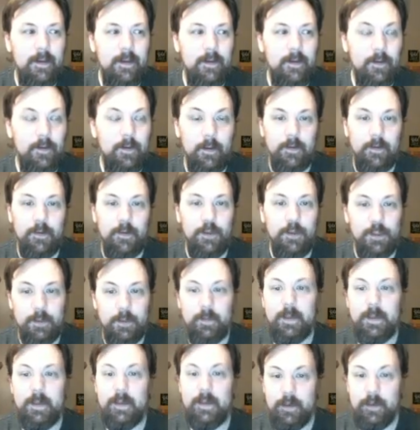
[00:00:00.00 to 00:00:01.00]
You
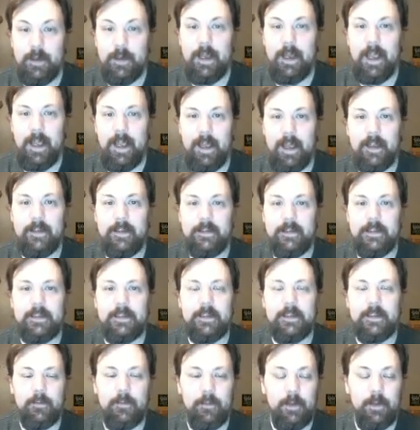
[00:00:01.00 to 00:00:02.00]
should be in good
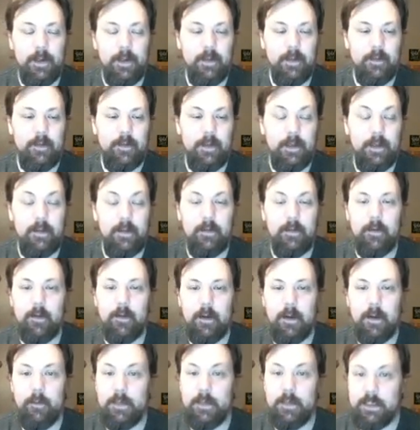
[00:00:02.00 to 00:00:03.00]
hands with either
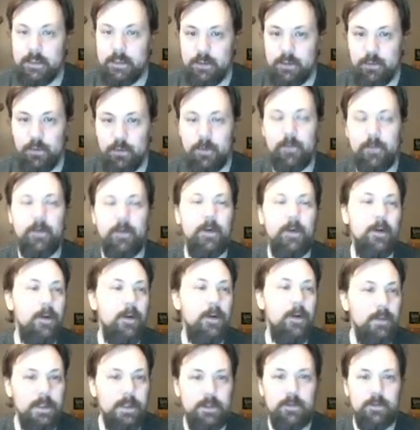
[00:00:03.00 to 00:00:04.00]
Mrs.
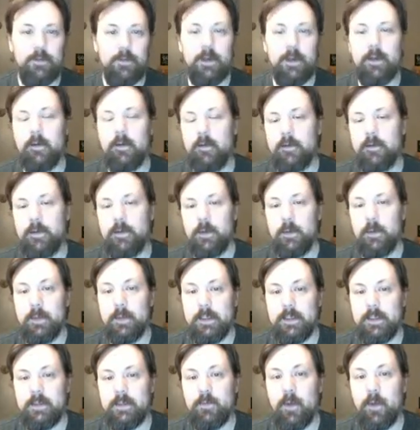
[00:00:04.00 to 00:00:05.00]
Groover, Mr. Rickers, or
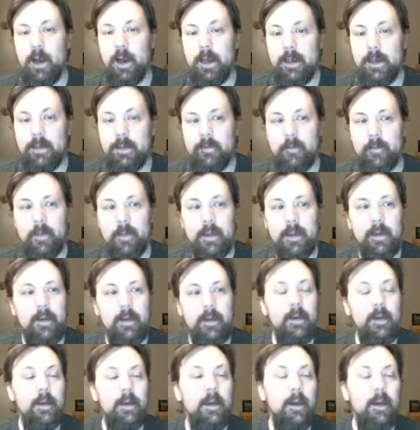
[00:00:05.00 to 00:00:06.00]
Mrs. White.
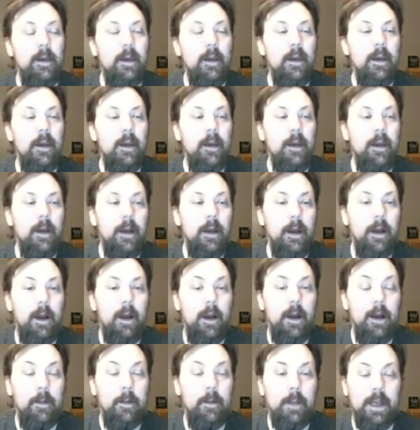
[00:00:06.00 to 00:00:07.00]

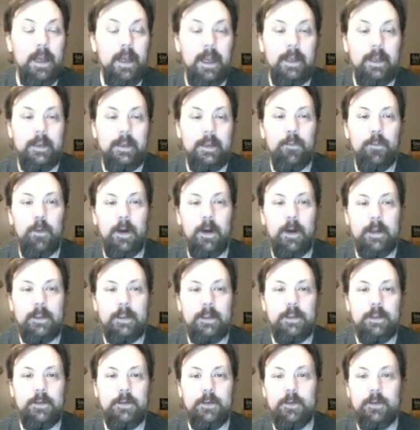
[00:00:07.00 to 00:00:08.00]
But I did want
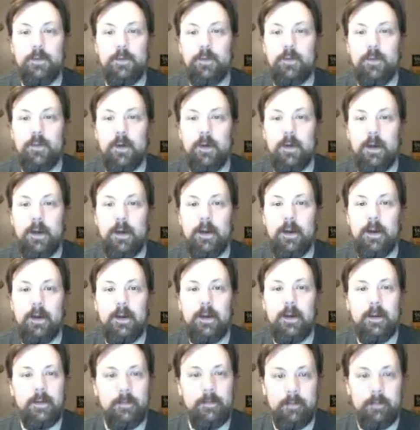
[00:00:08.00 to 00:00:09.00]
to
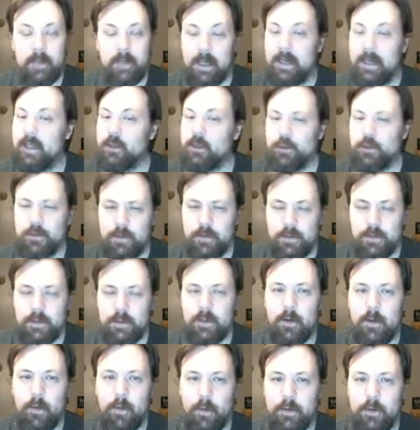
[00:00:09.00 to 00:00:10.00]
kind of introduce
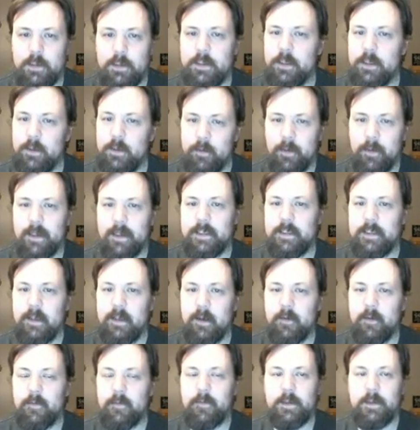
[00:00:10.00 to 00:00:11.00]
the course to you
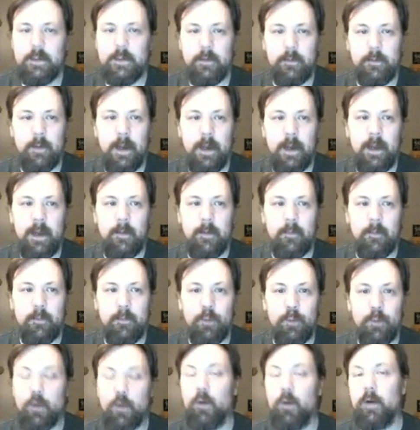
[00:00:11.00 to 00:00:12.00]
myself, so
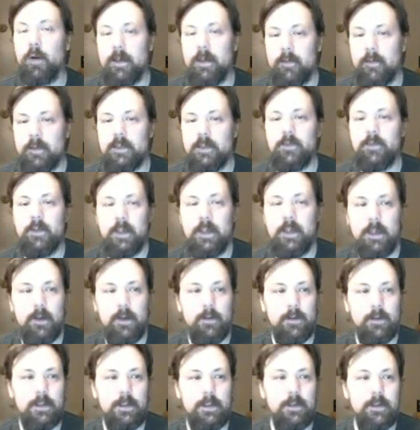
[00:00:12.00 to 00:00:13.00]
I'm recording this
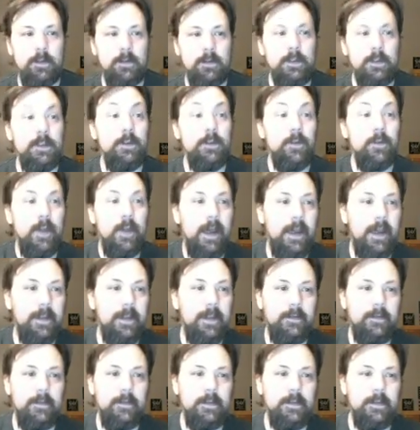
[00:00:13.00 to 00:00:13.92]
video to do that.